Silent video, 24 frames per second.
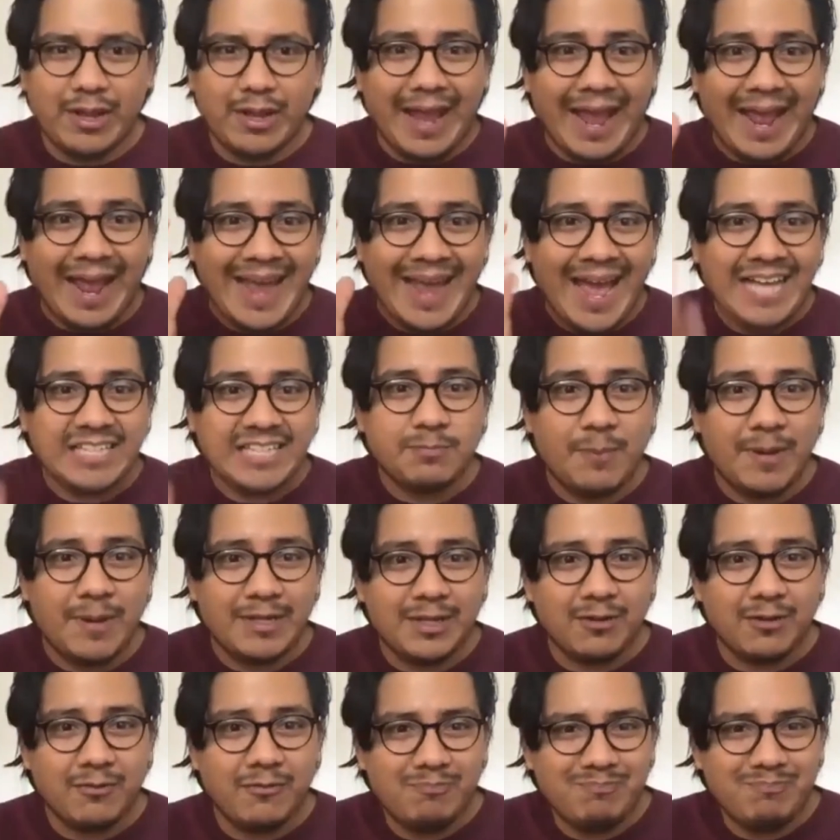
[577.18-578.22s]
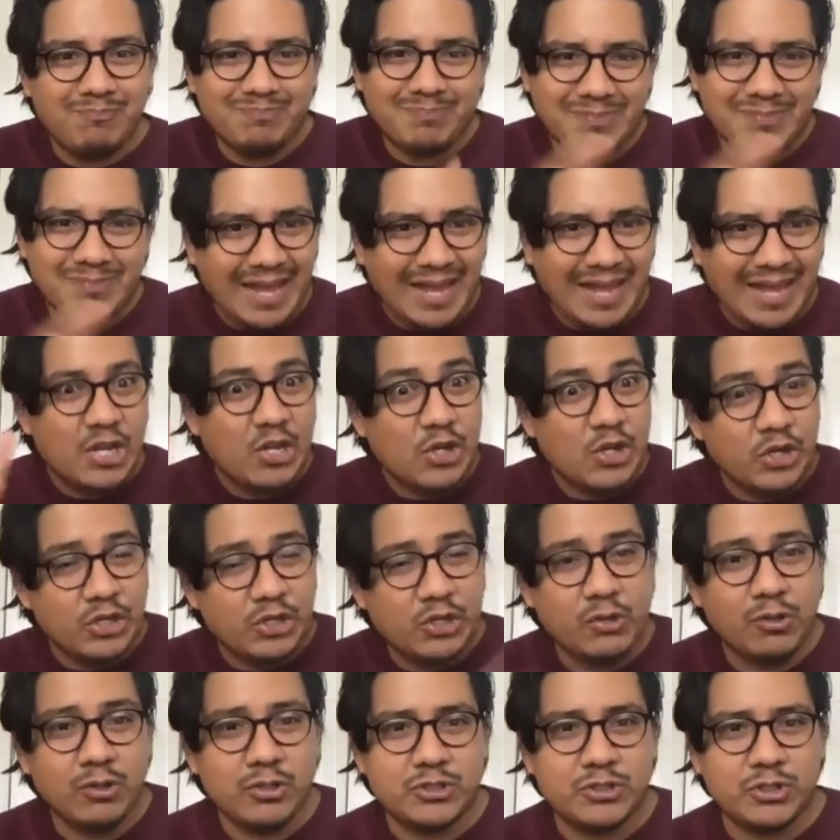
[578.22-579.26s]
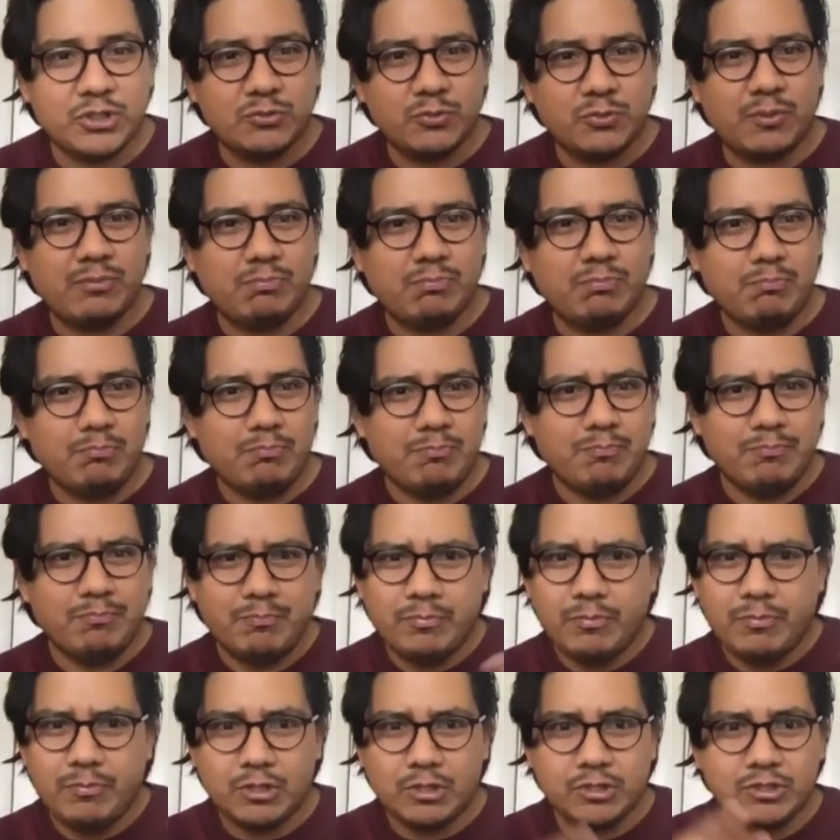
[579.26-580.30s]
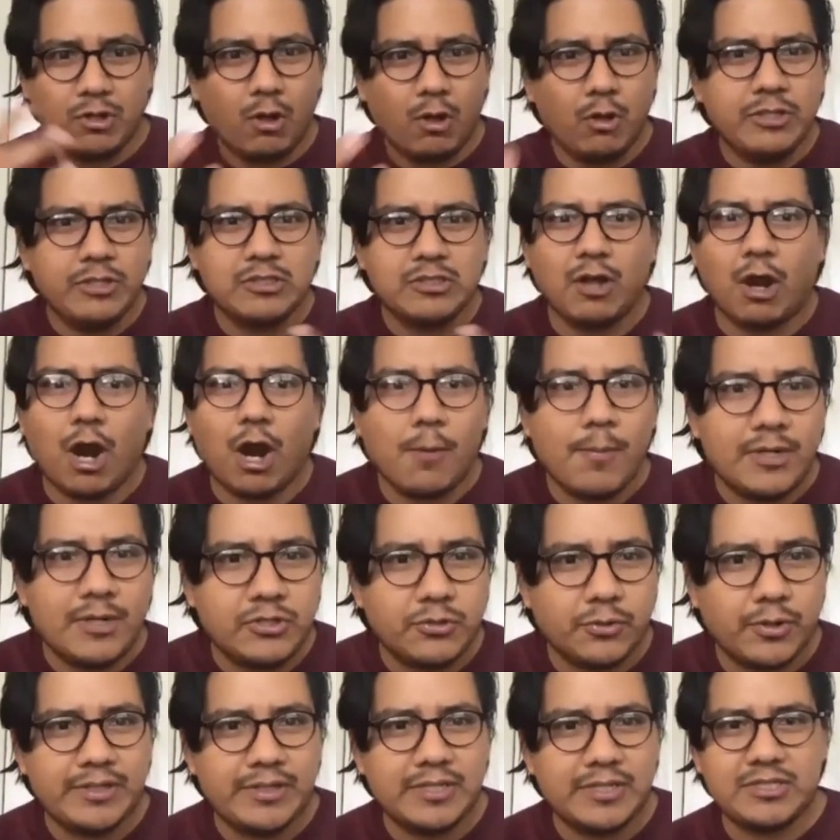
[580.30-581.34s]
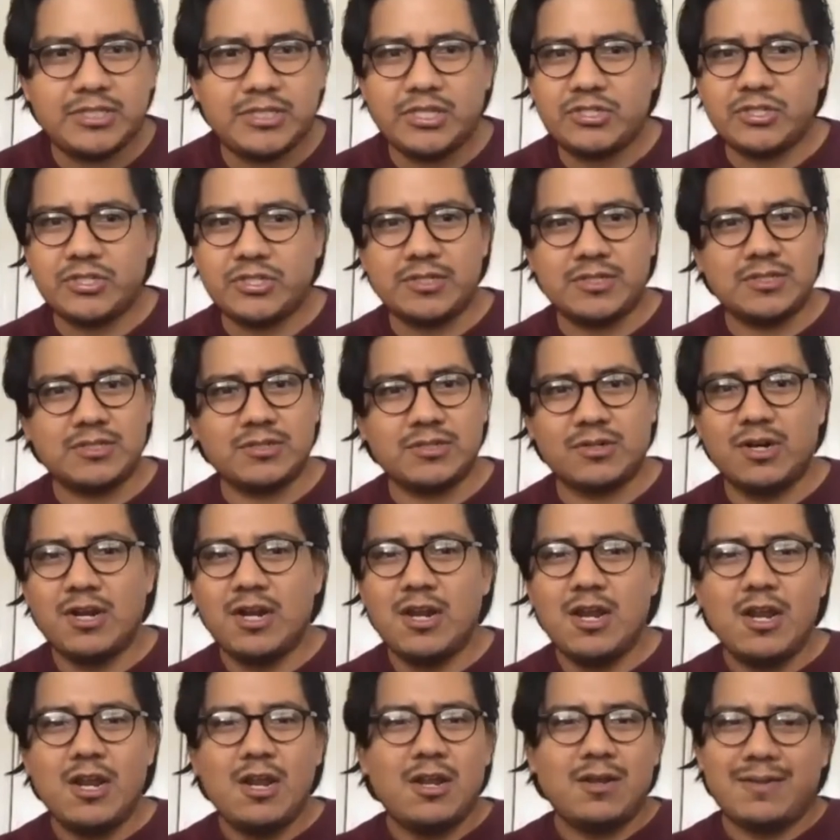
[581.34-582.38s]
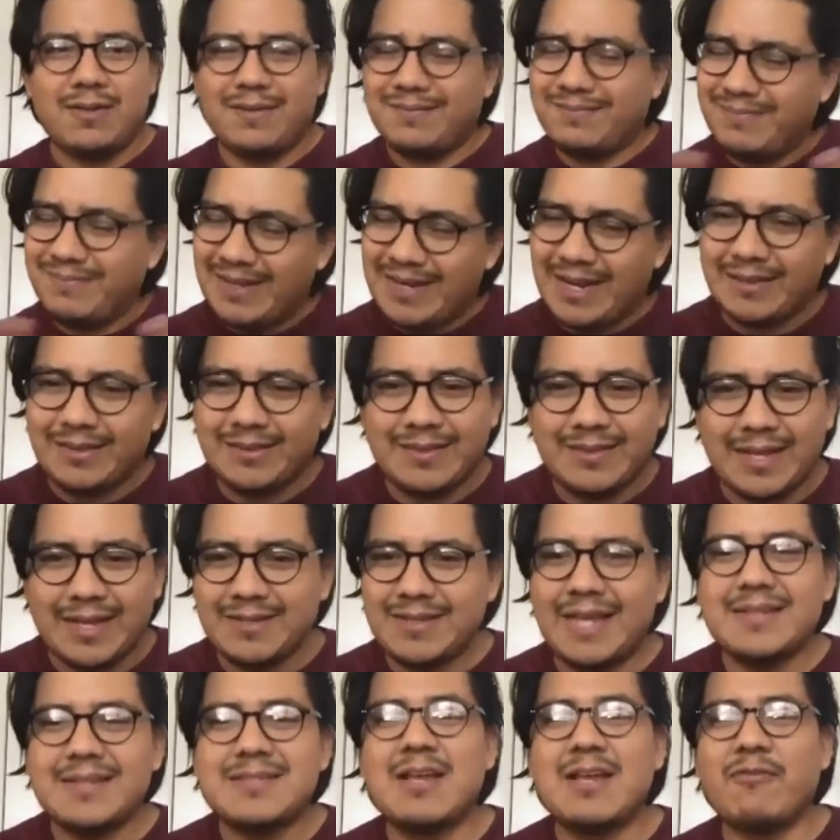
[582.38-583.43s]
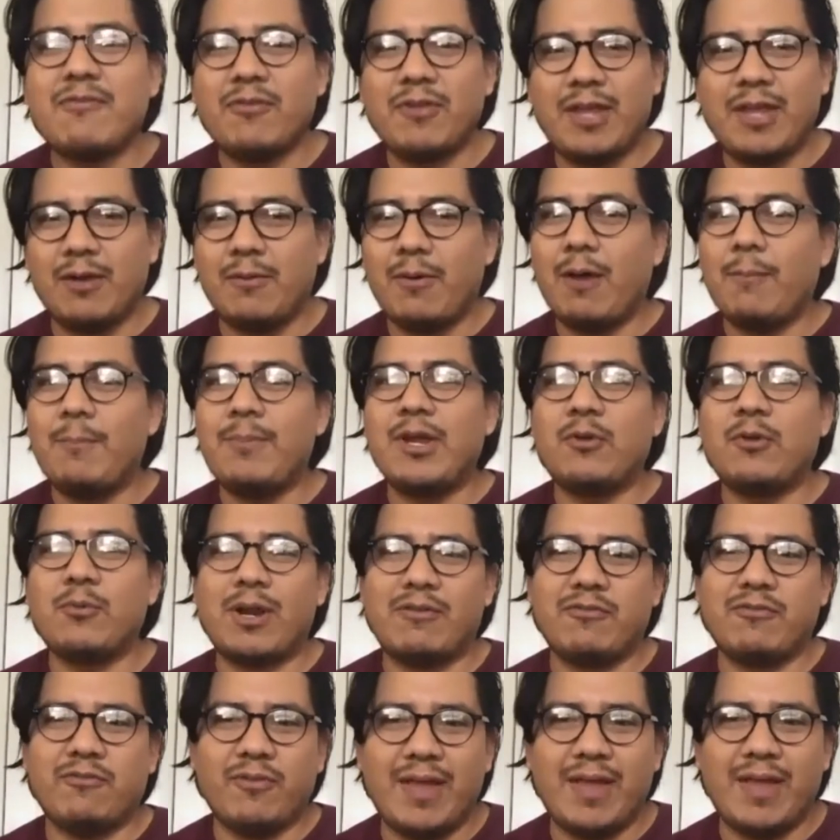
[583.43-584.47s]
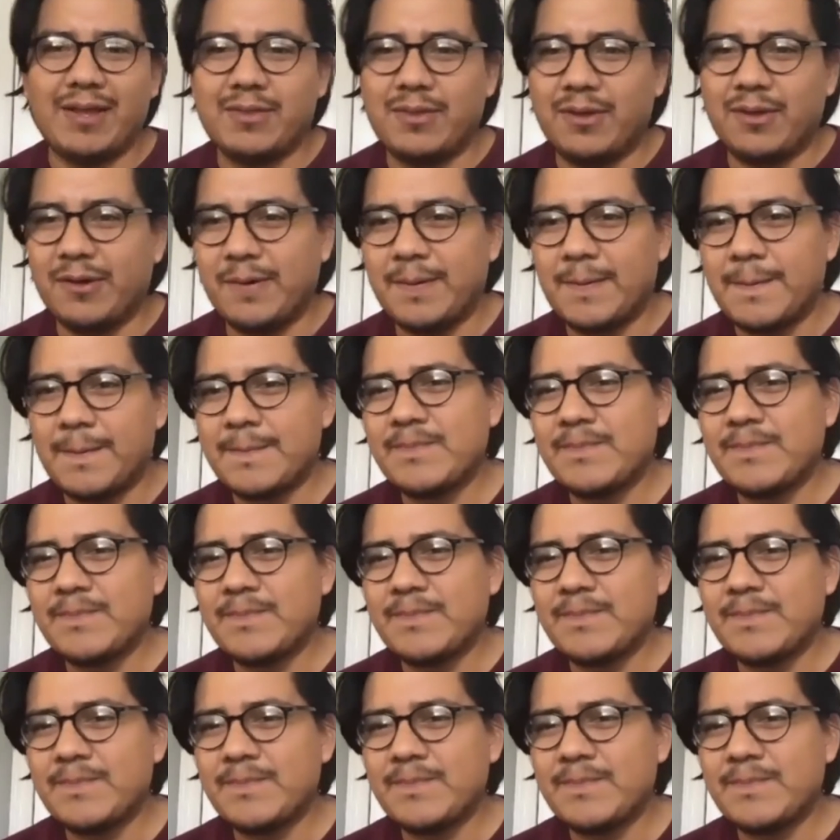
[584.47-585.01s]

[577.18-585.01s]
an aspect of not a good culture is when there's all these arbitrary decisions, and that's definitely a big red flag there.